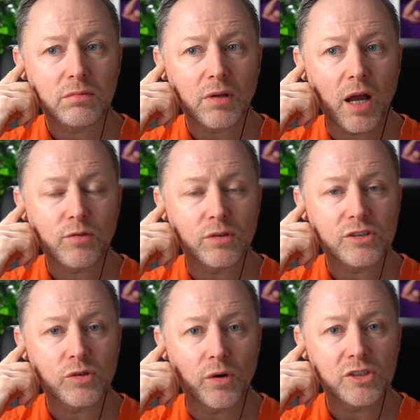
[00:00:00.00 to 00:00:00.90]
I've got
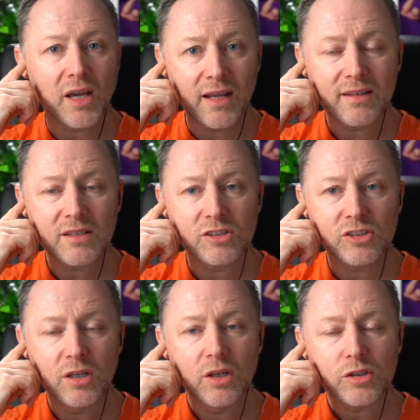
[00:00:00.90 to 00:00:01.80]
Scottish
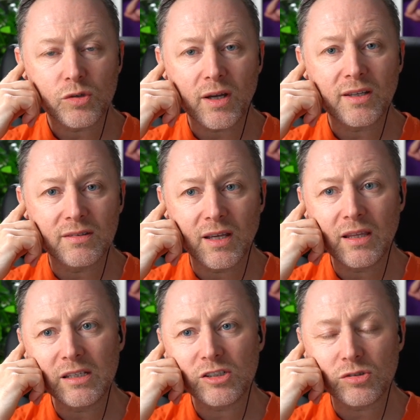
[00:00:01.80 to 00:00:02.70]
heritage, so I can do
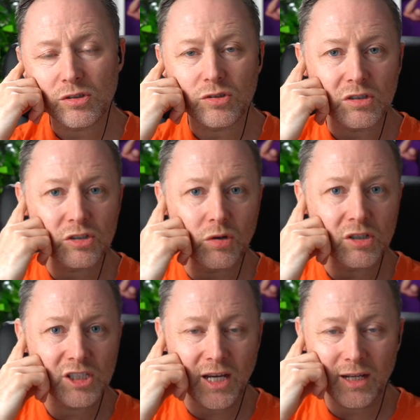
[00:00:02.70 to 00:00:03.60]
these sort of
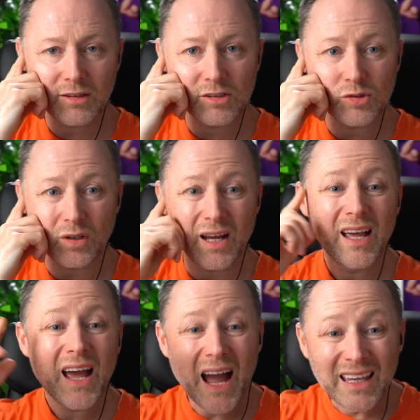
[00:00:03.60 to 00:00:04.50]
Scottish characters and all that.
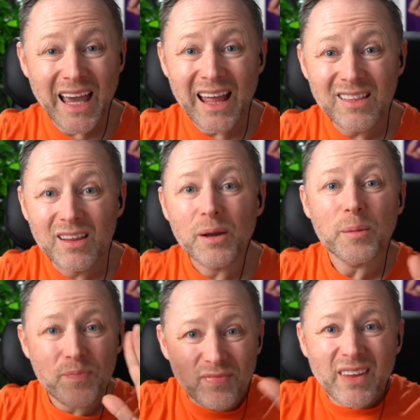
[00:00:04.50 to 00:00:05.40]
Again,
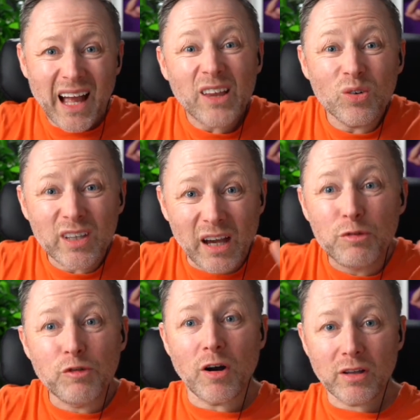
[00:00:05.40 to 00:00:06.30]
I don't give a
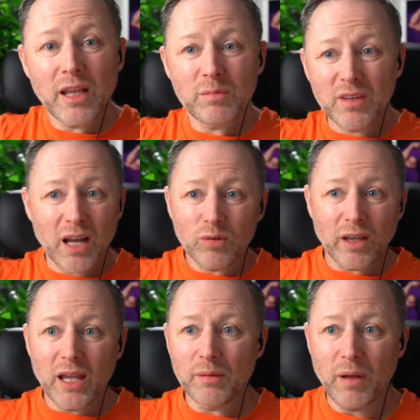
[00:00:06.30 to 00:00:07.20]
fuck. I don't
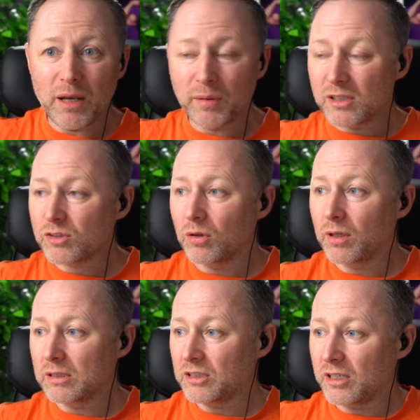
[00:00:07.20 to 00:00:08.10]
think anybody in
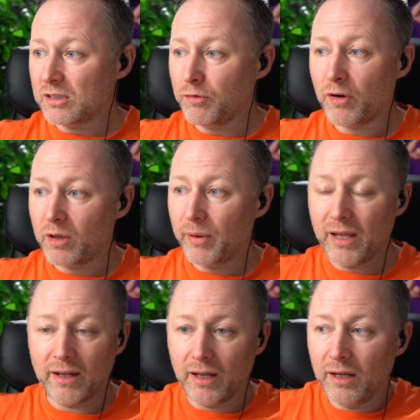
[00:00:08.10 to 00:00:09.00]
Scotland gives a fuck about
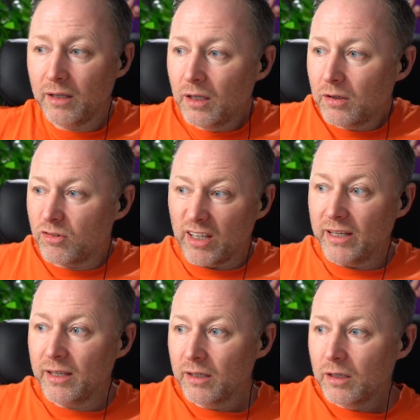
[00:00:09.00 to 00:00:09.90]
any of that, really.